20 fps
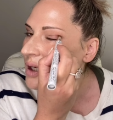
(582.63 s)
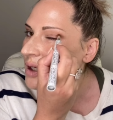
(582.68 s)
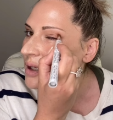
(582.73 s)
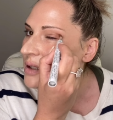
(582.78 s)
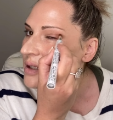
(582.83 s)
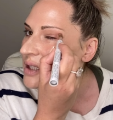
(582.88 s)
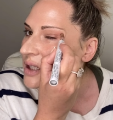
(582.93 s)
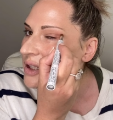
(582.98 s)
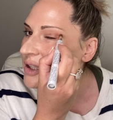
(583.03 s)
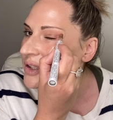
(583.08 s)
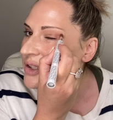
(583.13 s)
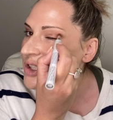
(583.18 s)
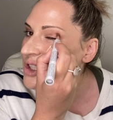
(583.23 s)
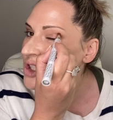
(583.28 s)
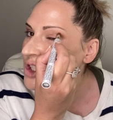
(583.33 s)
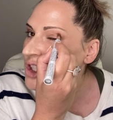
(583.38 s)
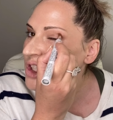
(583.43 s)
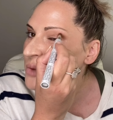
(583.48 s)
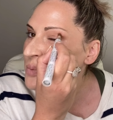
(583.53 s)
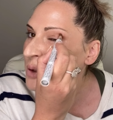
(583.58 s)
till it's
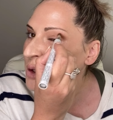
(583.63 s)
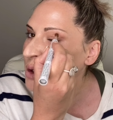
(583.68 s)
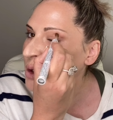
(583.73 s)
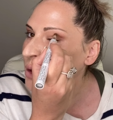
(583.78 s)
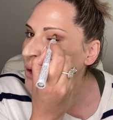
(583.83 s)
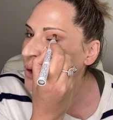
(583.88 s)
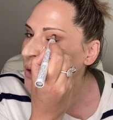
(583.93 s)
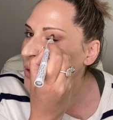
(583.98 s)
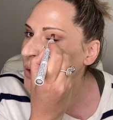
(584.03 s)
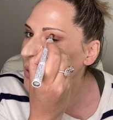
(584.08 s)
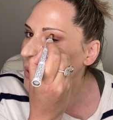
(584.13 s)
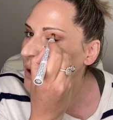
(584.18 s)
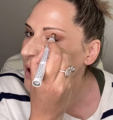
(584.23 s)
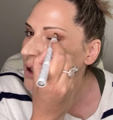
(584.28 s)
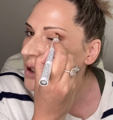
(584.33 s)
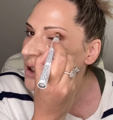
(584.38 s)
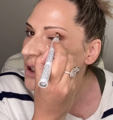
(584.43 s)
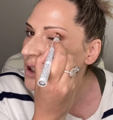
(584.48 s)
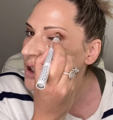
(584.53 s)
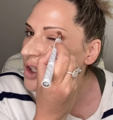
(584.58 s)
just below
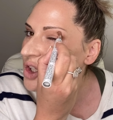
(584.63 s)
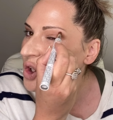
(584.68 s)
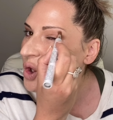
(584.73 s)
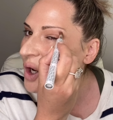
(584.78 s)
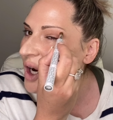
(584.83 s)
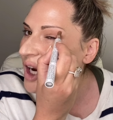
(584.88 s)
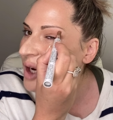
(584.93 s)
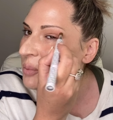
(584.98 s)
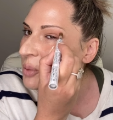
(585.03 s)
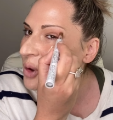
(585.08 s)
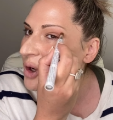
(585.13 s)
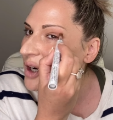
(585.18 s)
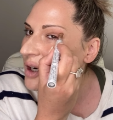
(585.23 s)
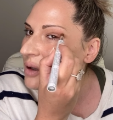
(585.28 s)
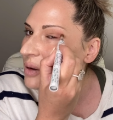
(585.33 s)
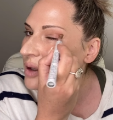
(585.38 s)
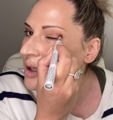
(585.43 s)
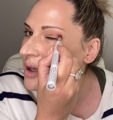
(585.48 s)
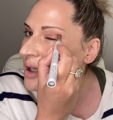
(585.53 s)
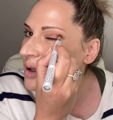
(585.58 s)
your eyebrow,
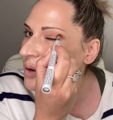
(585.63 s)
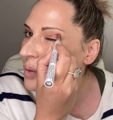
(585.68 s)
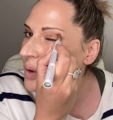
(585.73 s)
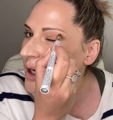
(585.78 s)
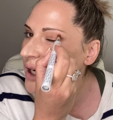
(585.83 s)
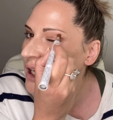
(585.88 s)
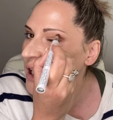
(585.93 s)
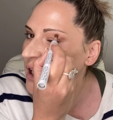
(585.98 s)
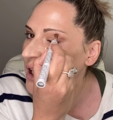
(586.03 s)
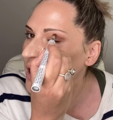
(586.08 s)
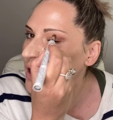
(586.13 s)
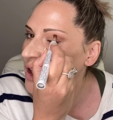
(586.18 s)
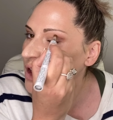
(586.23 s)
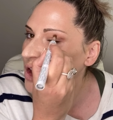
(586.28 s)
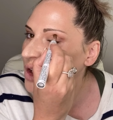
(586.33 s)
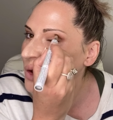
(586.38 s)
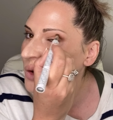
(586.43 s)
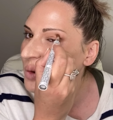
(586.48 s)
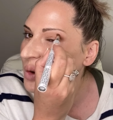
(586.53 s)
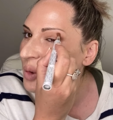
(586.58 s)
and that way
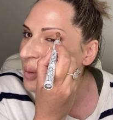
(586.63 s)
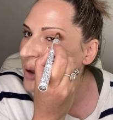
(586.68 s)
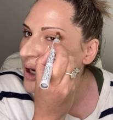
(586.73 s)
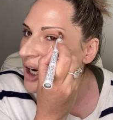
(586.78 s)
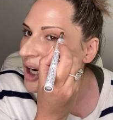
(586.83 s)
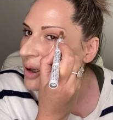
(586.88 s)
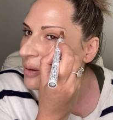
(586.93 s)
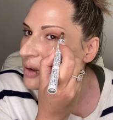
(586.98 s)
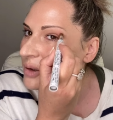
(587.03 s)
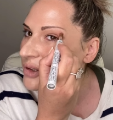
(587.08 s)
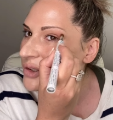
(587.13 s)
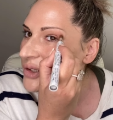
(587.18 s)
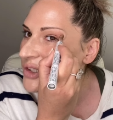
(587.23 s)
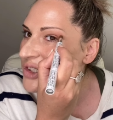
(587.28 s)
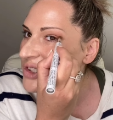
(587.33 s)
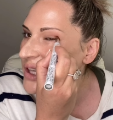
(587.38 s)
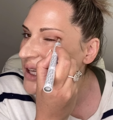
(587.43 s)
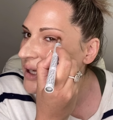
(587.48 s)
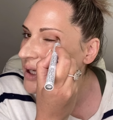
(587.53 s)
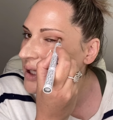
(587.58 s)
you will be able to
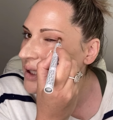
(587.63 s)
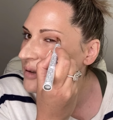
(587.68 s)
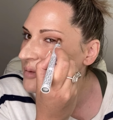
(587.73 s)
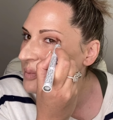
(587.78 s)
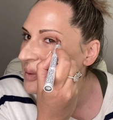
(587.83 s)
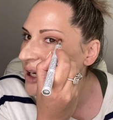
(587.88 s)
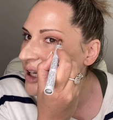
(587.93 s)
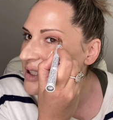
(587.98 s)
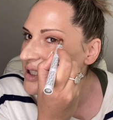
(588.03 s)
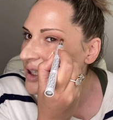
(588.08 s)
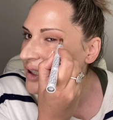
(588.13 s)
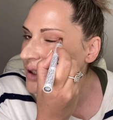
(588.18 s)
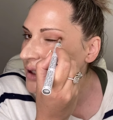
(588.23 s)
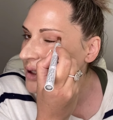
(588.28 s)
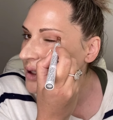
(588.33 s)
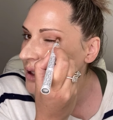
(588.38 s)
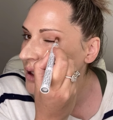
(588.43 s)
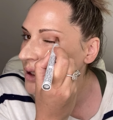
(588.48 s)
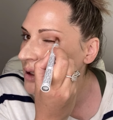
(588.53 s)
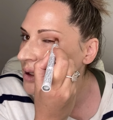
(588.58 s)
see it better.
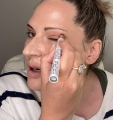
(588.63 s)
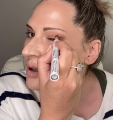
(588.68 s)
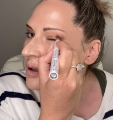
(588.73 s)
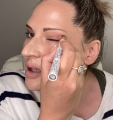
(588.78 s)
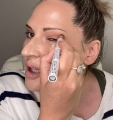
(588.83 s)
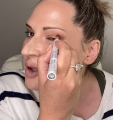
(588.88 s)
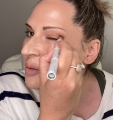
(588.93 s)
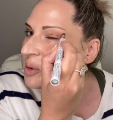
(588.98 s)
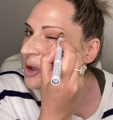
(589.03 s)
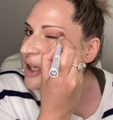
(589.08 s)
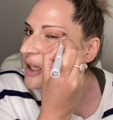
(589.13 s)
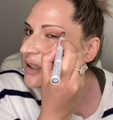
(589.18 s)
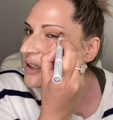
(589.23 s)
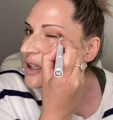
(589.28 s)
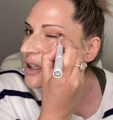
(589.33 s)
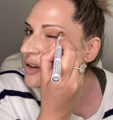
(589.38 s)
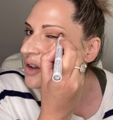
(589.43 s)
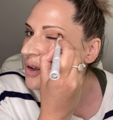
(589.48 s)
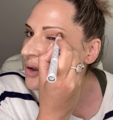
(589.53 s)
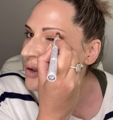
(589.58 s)
Gently
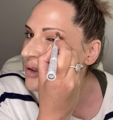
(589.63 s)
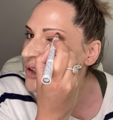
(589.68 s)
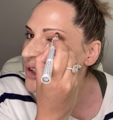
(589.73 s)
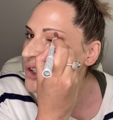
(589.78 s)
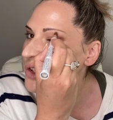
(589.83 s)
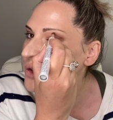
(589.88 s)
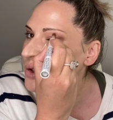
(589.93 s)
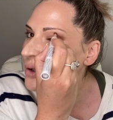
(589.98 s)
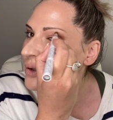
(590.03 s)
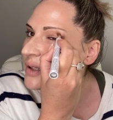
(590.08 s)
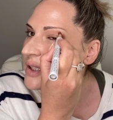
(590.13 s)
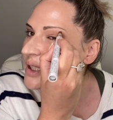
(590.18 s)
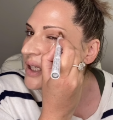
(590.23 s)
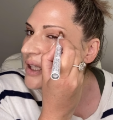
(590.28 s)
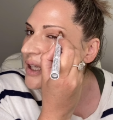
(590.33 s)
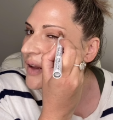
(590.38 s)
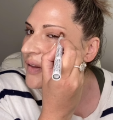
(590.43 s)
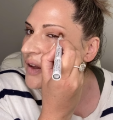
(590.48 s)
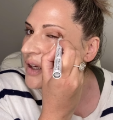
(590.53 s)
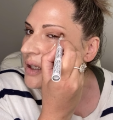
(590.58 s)
blending those two
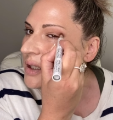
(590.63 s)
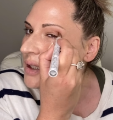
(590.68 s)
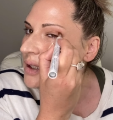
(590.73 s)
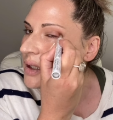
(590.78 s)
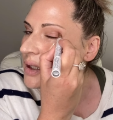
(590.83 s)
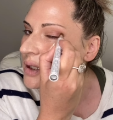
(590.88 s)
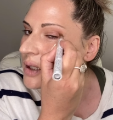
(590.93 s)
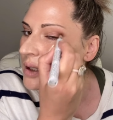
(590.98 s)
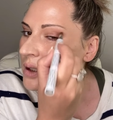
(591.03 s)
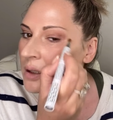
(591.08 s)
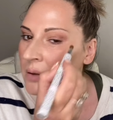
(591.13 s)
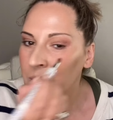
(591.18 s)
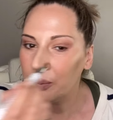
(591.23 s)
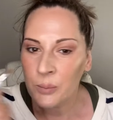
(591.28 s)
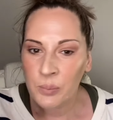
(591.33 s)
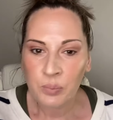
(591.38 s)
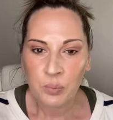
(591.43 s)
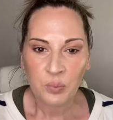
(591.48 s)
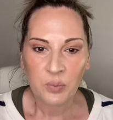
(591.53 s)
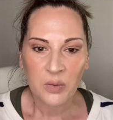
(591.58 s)
together.
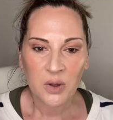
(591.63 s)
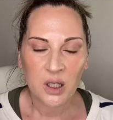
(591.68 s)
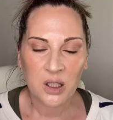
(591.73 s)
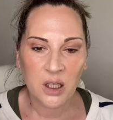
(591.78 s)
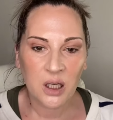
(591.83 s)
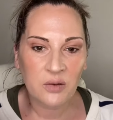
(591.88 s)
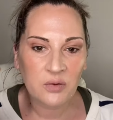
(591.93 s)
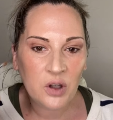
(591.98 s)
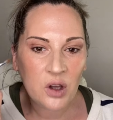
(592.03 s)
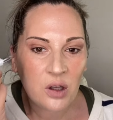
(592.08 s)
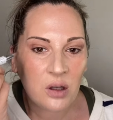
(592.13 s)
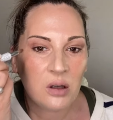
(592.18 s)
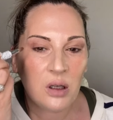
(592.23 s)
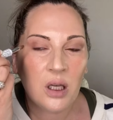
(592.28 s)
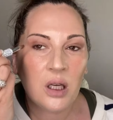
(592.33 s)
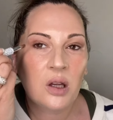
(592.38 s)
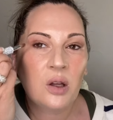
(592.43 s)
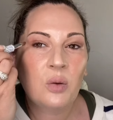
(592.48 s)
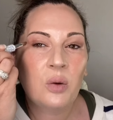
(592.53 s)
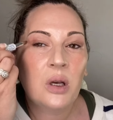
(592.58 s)
And even though the
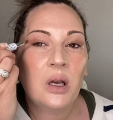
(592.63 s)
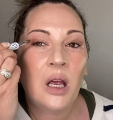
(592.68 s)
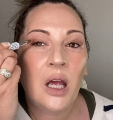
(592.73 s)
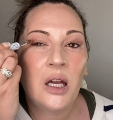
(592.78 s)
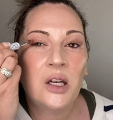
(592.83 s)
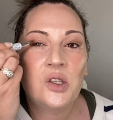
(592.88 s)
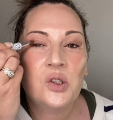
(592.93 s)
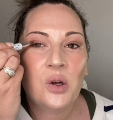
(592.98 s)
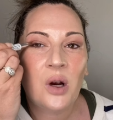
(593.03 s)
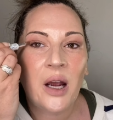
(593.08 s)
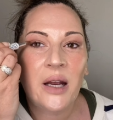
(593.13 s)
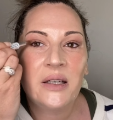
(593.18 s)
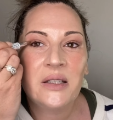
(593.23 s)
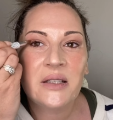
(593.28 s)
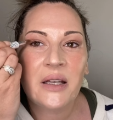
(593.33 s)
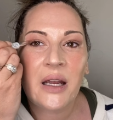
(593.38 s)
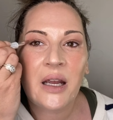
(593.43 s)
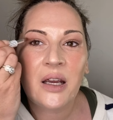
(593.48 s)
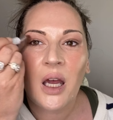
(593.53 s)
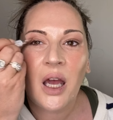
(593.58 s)
other one had dried
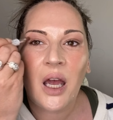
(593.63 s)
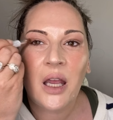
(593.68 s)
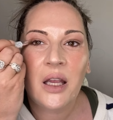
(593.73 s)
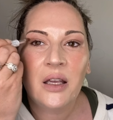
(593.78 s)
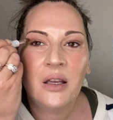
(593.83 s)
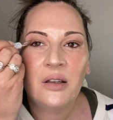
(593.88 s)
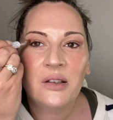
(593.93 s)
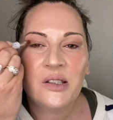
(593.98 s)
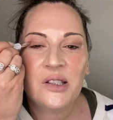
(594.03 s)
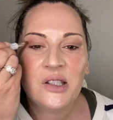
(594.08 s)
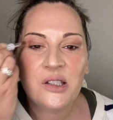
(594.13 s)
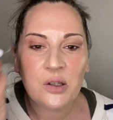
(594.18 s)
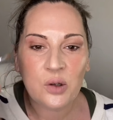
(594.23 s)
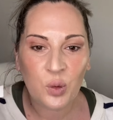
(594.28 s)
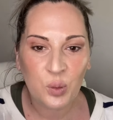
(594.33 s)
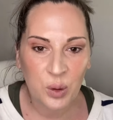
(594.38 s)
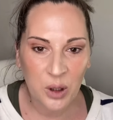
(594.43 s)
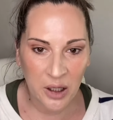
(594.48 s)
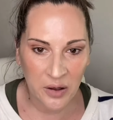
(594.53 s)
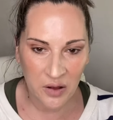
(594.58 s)
down, I can still
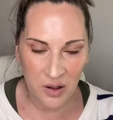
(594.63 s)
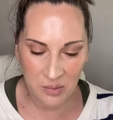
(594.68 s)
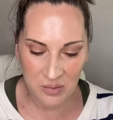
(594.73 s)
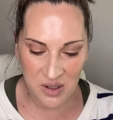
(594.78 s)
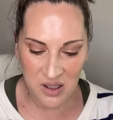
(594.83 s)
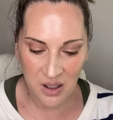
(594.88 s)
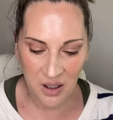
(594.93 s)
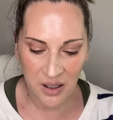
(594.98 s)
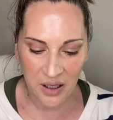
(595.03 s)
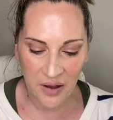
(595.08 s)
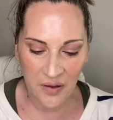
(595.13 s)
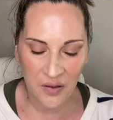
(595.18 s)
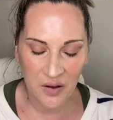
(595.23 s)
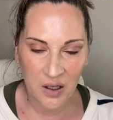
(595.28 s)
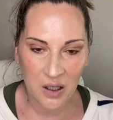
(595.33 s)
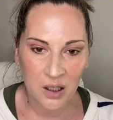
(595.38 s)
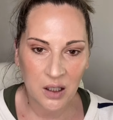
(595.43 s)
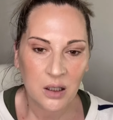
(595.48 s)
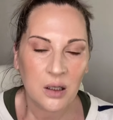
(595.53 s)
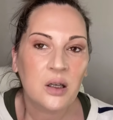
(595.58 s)
blend them
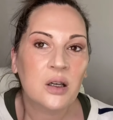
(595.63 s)
together